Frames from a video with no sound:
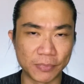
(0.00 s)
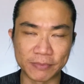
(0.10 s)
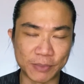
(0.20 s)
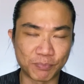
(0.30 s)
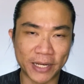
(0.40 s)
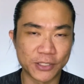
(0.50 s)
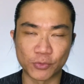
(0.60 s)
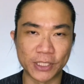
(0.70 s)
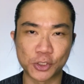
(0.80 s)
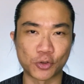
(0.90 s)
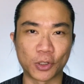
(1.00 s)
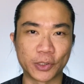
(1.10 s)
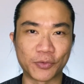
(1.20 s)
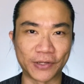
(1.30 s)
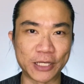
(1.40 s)
it plays really
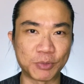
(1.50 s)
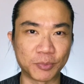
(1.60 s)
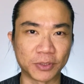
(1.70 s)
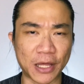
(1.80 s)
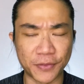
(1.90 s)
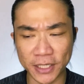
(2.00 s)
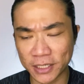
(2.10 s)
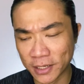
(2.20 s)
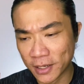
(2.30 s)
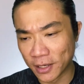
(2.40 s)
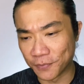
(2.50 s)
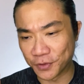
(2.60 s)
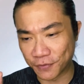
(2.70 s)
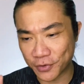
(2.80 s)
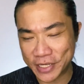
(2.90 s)
strongly with lay people. I think
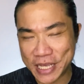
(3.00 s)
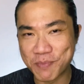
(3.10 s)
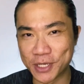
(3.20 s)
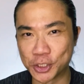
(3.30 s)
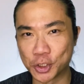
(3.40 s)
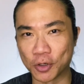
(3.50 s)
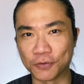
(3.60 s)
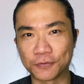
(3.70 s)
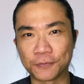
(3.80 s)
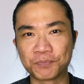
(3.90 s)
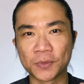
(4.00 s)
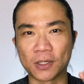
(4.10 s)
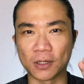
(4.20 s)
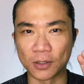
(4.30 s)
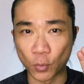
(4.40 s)
the very image of
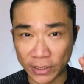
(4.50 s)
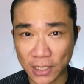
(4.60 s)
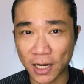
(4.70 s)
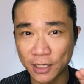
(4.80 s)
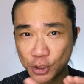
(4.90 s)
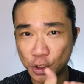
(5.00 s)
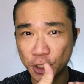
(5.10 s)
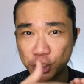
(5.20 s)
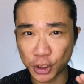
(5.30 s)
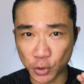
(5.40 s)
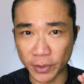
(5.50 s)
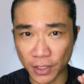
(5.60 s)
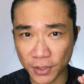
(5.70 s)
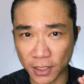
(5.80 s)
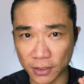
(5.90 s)
one card changing to
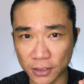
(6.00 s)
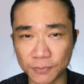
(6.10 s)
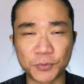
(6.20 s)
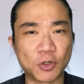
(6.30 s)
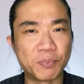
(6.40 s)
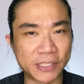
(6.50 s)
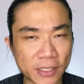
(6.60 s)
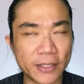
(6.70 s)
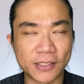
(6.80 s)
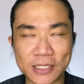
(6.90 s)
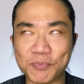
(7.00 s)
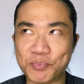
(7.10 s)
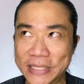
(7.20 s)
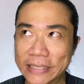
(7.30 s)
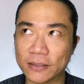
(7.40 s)
another card, besides it
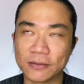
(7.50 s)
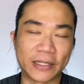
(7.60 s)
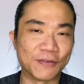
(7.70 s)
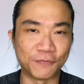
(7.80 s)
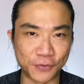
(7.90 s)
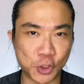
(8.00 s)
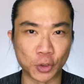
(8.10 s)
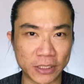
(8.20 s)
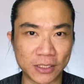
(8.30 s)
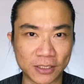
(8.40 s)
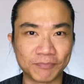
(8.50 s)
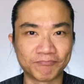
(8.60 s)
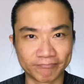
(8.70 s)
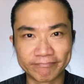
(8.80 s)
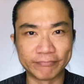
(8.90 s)
being like visually,
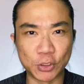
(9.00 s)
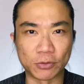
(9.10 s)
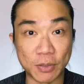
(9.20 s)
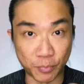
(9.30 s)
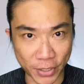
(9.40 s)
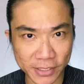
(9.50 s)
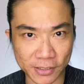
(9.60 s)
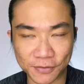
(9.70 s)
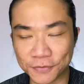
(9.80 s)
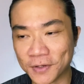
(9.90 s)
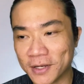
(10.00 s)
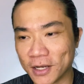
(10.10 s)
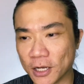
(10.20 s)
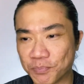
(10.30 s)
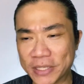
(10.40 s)
impressive,
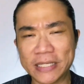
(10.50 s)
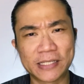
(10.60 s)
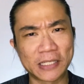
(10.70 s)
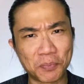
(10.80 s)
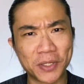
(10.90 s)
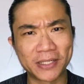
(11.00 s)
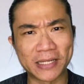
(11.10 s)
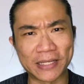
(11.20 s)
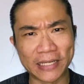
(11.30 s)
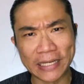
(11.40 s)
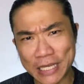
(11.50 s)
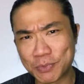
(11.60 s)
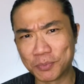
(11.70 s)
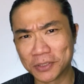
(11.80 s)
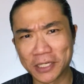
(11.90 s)
it is something that I think lay
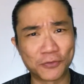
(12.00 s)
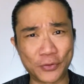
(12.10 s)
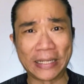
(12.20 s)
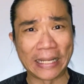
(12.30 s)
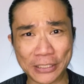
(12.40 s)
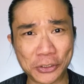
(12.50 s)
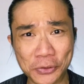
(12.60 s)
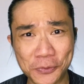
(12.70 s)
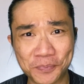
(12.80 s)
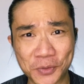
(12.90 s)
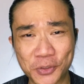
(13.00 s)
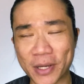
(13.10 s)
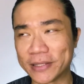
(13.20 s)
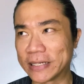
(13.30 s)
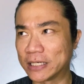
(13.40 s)
people kind of relate to,
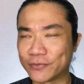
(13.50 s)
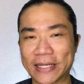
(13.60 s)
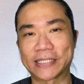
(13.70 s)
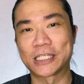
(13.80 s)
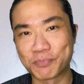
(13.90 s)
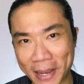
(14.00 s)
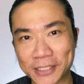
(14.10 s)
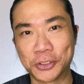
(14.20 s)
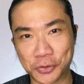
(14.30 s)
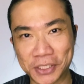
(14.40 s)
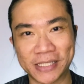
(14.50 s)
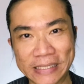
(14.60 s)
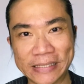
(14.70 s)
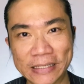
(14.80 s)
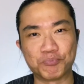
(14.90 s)
and they kind of expect to
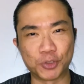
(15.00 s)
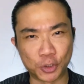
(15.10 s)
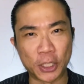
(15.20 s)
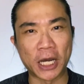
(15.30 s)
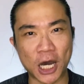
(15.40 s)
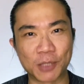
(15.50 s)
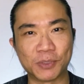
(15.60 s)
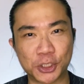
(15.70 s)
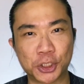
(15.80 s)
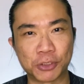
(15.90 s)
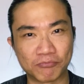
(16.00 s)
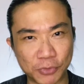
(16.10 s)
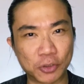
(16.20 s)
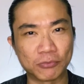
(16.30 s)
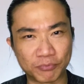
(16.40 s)
see, a card magician,
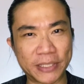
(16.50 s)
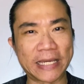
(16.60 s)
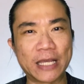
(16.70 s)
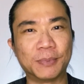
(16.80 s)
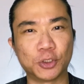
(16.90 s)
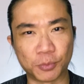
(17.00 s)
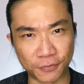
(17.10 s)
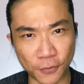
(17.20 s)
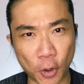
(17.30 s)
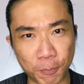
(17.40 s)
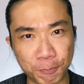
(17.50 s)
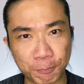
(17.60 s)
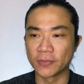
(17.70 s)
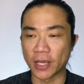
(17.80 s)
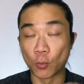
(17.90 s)
being able to perform.
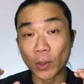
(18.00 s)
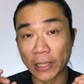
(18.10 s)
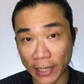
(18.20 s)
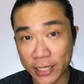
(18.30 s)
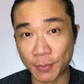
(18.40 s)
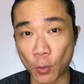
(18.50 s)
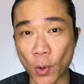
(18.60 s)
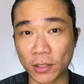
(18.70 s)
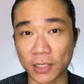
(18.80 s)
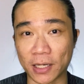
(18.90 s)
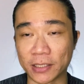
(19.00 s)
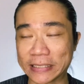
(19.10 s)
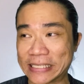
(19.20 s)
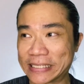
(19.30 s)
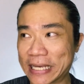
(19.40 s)
And what I like about
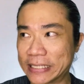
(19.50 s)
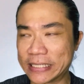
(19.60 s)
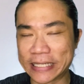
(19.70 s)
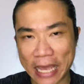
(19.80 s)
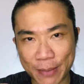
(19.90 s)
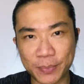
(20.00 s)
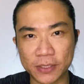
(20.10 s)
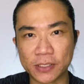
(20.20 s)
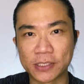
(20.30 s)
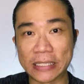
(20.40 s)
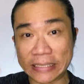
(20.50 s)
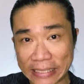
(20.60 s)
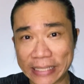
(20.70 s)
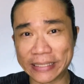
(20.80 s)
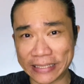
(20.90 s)
wildcard is that it happens
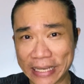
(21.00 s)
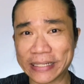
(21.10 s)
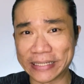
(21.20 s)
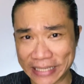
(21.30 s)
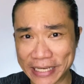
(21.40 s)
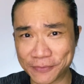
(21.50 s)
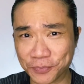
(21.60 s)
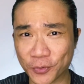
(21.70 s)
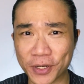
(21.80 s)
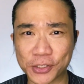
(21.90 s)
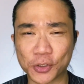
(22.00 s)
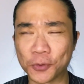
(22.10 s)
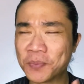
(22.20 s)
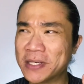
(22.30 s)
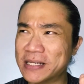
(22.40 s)
again and again and again, right?
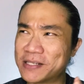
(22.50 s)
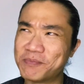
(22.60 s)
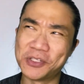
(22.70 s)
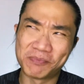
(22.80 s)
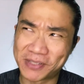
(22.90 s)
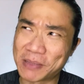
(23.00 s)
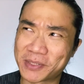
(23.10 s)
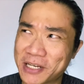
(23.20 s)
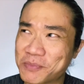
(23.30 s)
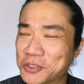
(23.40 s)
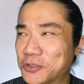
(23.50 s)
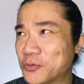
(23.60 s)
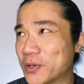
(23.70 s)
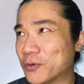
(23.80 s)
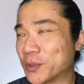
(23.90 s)
So sometimes, you know,
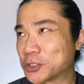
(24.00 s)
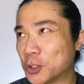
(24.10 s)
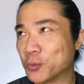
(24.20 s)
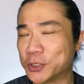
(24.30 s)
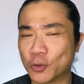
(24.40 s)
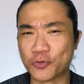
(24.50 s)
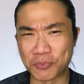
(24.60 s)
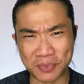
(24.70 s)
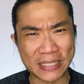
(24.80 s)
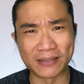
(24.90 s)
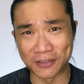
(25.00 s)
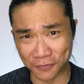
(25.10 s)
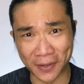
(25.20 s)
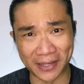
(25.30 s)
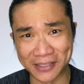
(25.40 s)
we are told we don't repeat
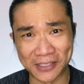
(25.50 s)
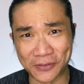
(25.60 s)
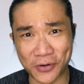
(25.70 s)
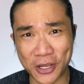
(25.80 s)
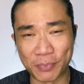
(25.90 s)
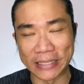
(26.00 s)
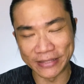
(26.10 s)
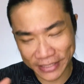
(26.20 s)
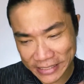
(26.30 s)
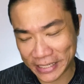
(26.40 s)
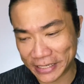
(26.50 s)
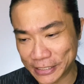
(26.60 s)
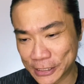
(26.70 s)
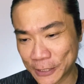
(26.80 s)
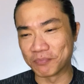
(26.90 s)
effects, right? But in this
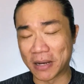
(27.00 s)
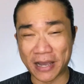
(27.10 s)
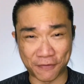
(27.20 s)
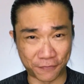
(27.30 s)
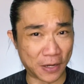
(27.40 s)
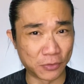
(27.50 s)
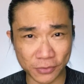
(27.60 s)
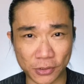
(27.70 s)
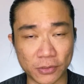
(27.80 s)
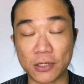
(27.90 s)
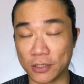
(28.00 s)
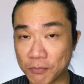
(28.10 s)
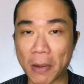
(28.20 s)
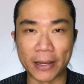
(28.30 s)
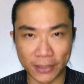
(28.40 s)
case, I have found, you know, in
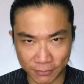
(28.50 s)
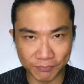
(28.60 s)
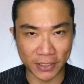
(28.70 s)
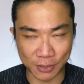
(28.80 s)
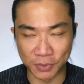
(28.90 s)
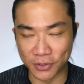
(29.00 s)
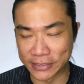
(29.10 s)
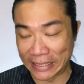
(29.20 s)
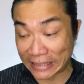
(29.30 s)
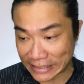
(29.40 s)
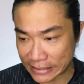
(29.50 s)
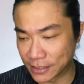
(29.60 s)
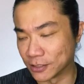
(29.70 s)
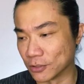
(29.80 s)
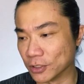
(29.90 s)
my experience at
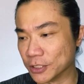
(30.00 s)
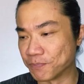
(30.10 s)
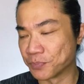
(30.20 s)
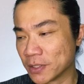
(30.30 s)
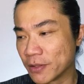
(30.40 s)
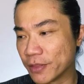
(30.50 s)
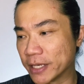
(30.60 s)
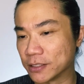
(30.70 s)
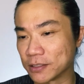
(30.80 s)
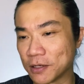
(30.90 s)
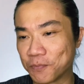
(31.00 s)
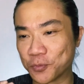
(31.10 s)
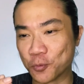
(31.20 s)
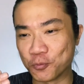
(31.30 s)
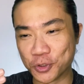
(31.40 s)
least, all right, that,
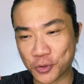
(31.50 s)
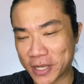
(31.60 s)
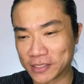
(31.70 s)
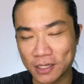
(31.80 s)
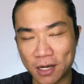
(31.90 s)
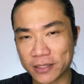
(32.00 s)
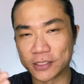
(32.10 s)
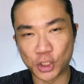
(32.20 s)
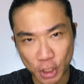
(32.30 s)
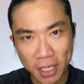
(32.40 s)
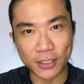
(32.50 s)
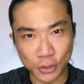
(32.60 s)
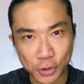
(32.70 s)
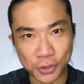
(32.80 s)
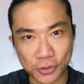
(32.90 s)
you know, as the cards
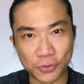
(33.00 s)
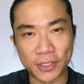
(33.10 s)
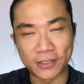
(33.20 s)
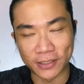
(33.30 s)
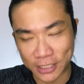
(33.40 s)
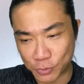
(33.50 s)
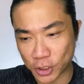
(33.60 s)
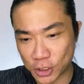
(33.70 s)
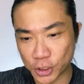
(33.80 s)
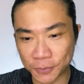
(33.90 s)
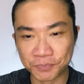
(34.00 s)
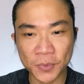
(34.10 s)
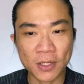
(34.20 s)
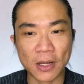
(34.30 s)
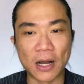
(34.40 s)
change, you know, they keep changing,
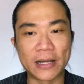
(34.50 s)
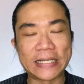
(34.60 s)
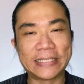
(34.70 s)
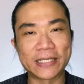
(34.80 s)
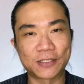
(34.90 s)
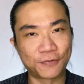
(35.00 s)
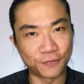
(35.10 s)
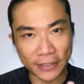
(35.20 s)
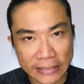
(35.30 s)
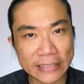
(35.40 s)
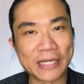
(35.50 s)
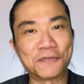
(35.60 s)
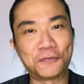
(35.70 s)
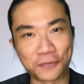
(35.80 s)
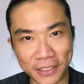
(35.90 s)
it gets funnier and
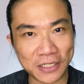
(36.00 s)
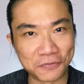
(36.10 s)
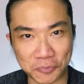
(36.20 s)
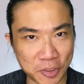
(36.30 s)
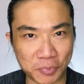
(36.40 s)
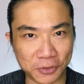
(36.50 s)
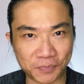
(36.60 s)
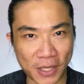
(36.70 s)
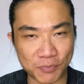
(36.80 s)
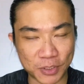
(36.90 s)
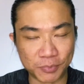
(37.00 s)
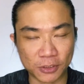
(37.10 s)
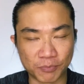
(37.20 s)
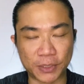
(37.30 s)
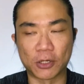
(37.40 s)
funnier for people. And
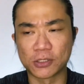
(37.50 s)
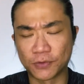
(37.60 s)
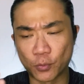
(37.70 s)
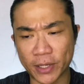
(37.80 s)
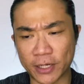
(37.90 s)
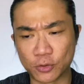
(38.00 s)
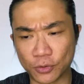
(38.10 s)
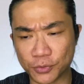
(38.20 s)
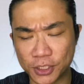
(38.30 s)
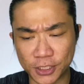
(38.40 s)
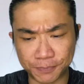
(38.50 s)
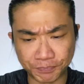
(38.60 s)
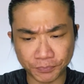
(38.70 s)
people, because of the way I do the routine,